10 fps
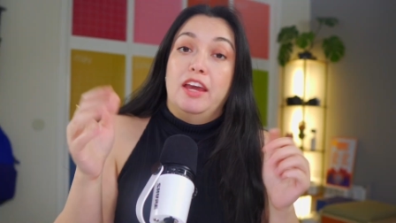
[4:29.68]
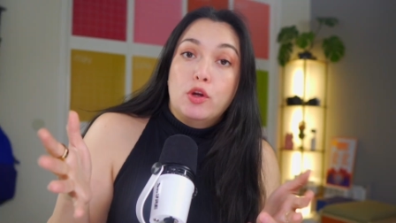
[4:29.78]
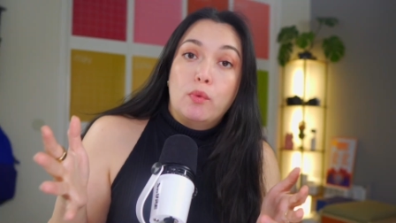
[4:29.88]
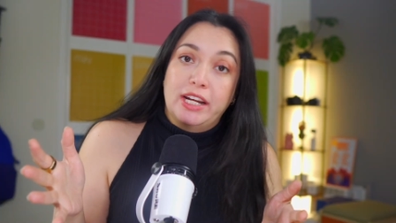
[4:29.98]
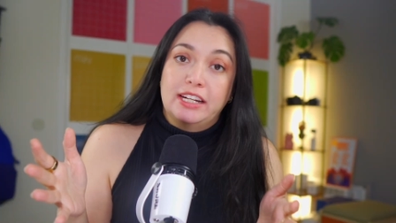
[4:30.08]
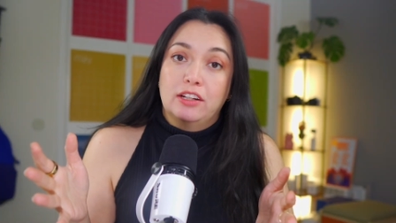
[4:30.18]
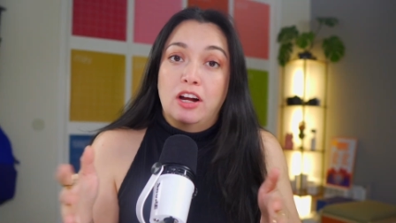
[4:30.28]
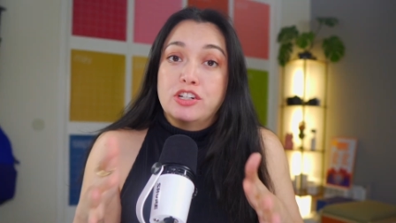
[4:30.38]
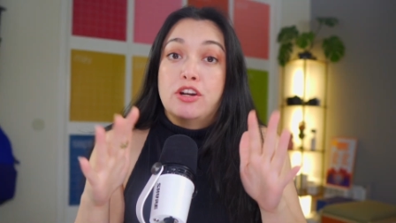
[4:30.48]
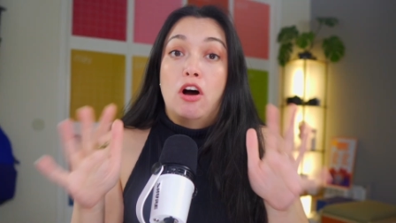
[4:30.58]
you're ready to
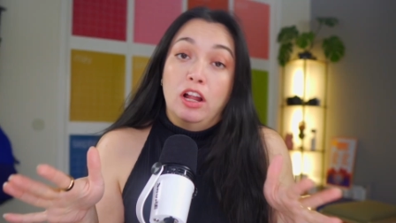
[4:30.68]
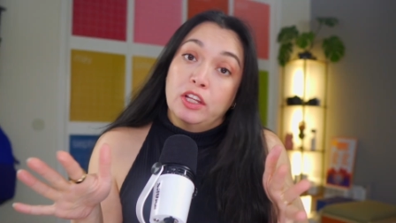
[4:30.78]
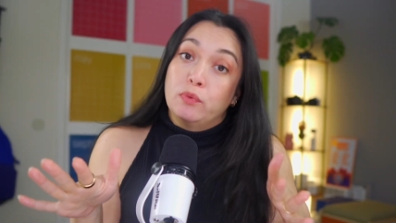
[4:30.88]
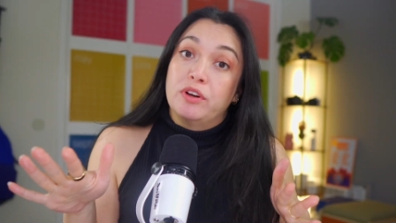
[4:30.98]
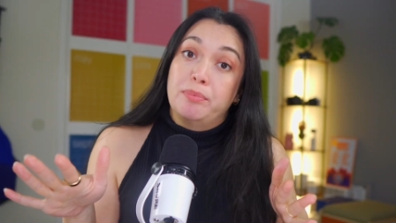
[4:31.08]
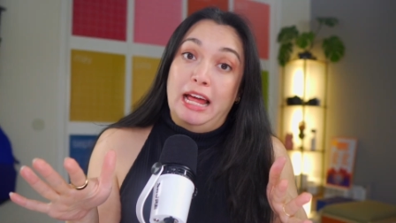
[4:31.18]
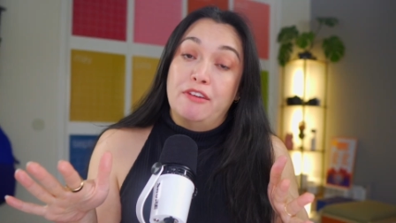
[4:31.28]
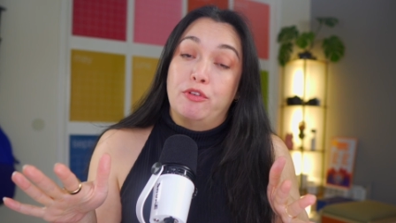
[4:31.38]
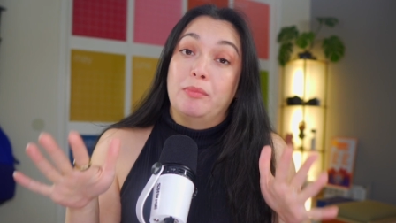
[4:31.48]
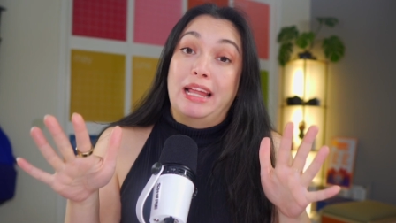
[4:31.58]
launch an all in one
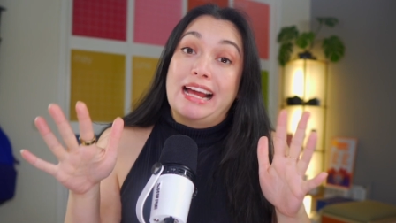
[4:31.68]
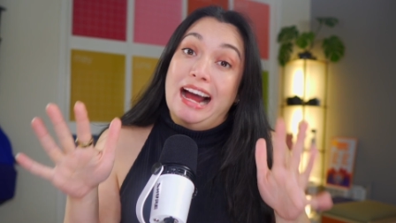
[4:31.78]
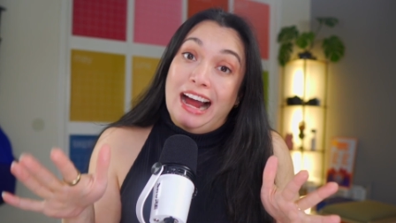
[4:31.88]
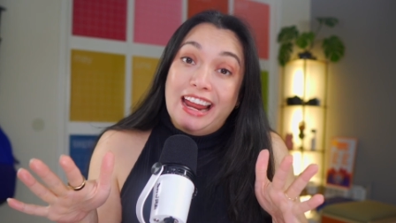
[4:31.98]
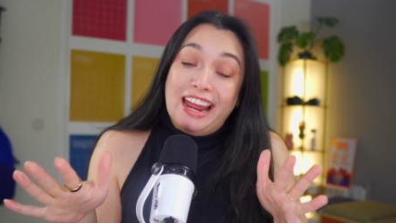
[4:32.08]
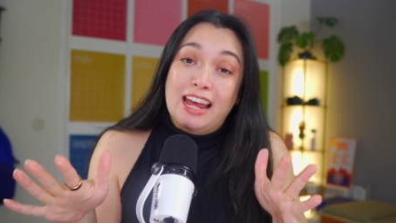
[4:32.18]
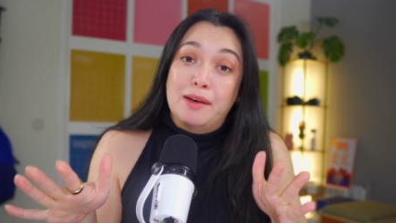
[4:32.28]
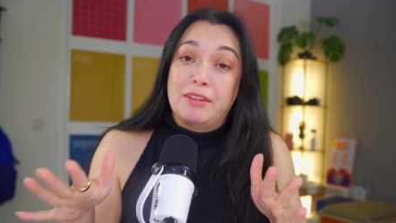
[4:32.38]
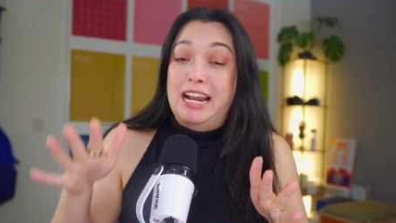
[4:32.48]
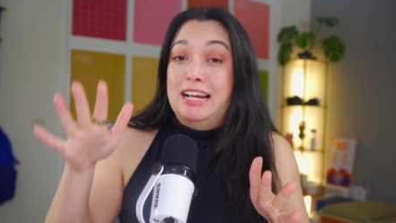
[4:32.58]
platform like I
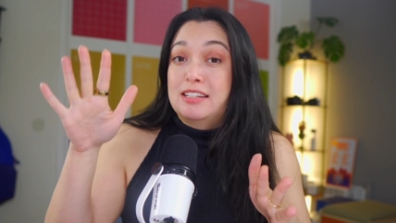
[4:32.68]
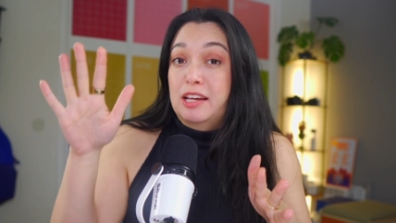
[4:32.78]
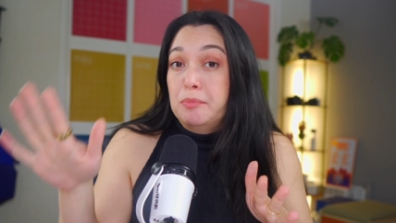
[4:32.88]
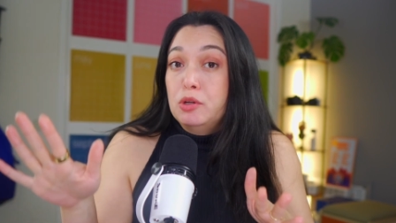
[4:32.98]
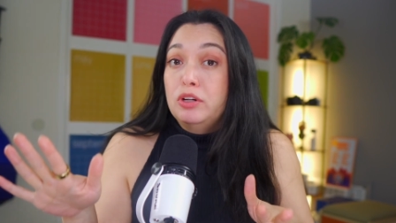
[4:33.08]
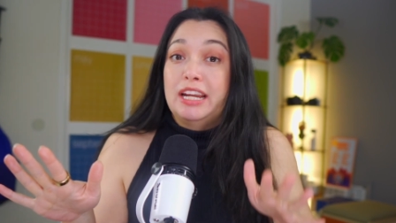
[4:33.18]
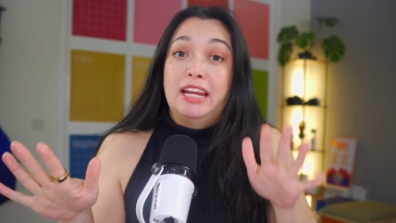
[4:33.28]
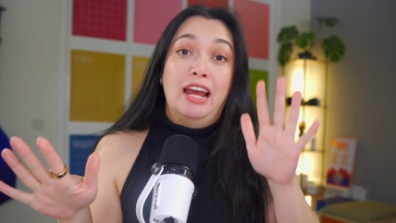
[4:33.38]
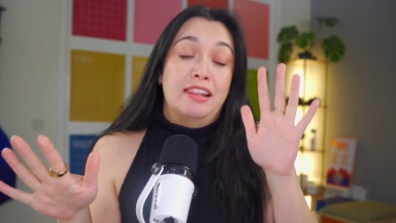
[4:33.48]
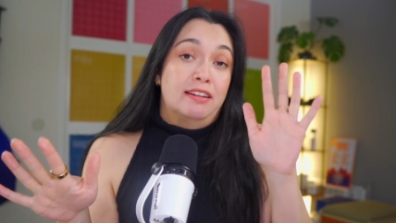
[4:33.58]
am that has the
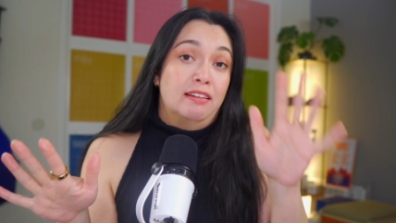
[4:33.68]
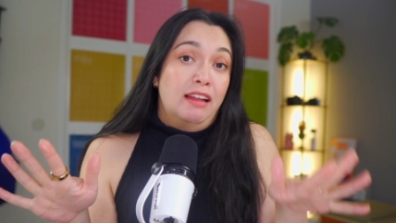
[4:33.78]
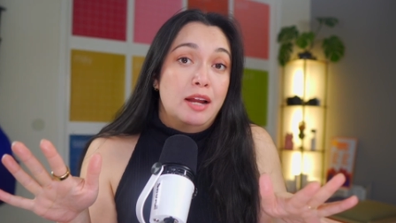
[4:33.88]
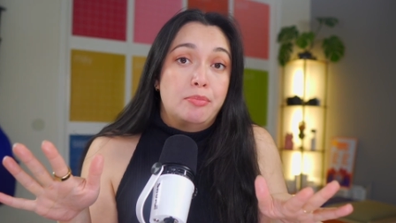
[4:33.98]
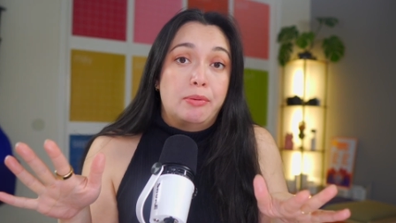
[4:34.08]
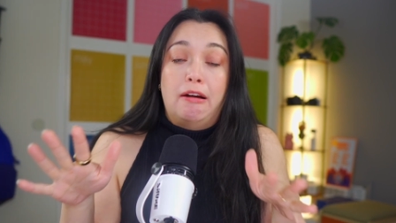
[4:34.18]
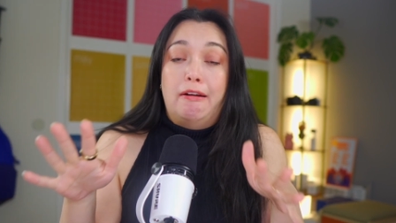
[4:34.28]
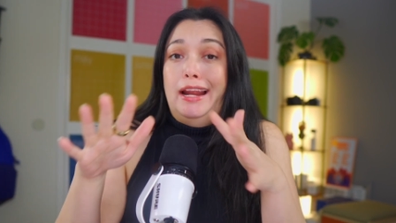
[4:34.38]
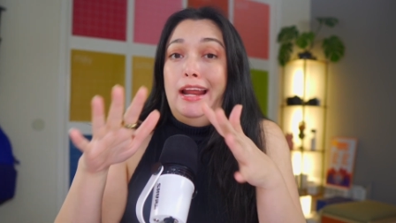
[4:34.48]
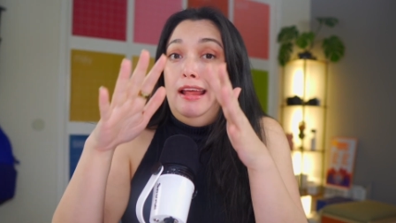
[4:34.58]
community and the
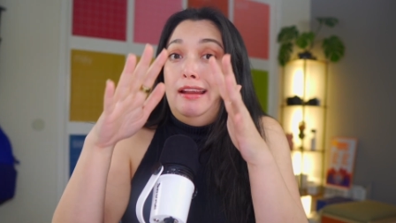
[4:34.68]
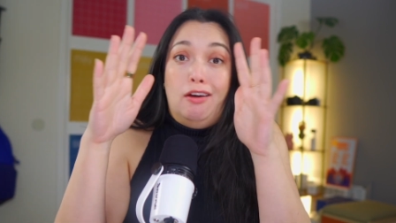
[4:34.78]
library and